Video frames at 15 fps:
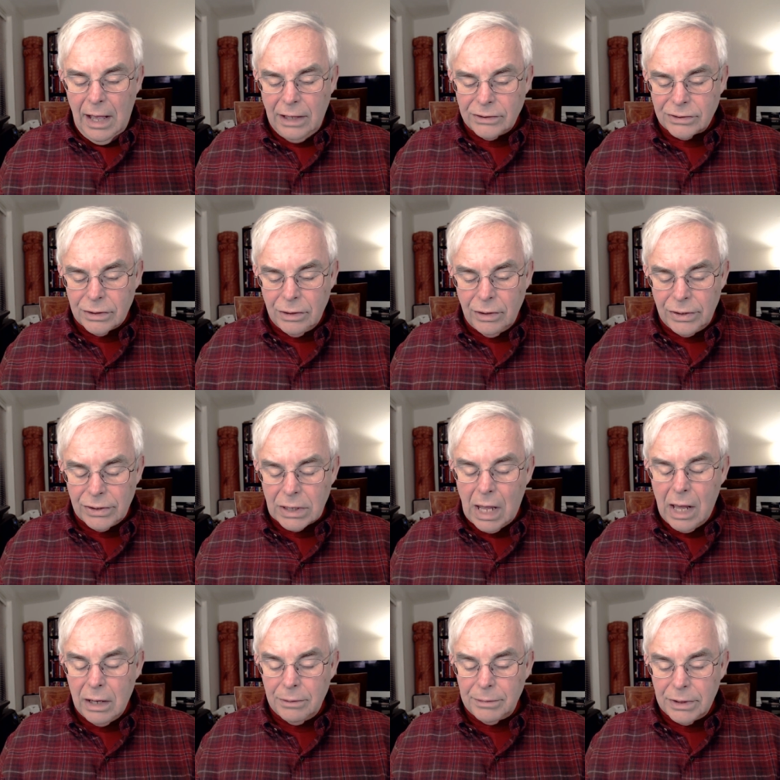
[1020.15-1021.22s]
as an
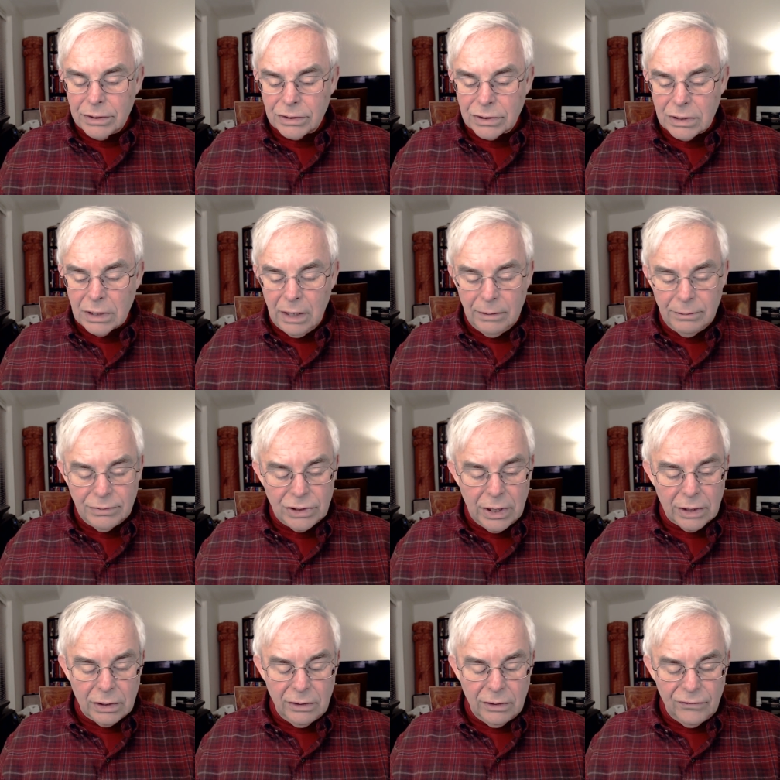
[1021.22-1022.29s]
autonomous,
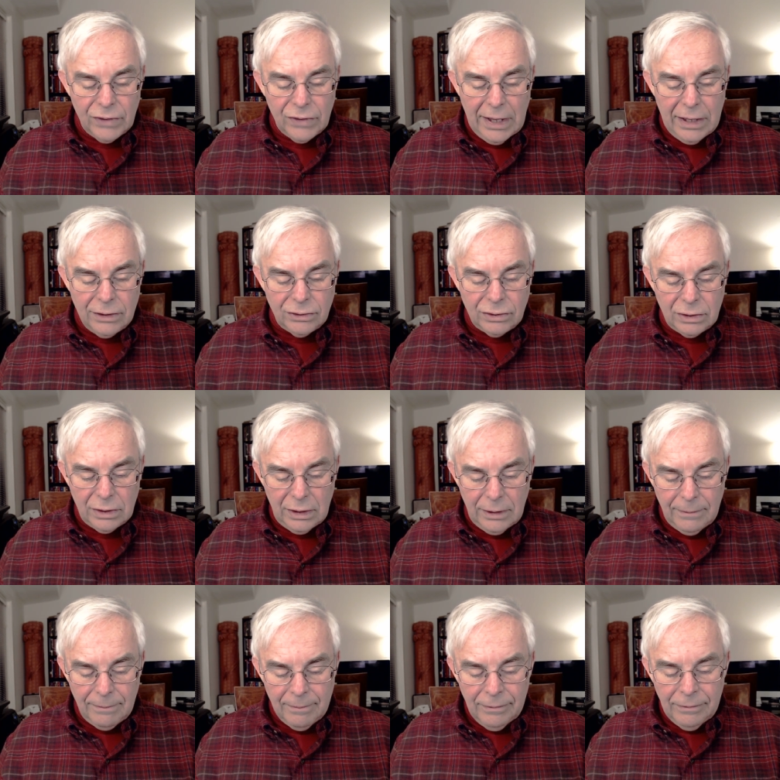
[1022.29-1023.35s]
objective entity.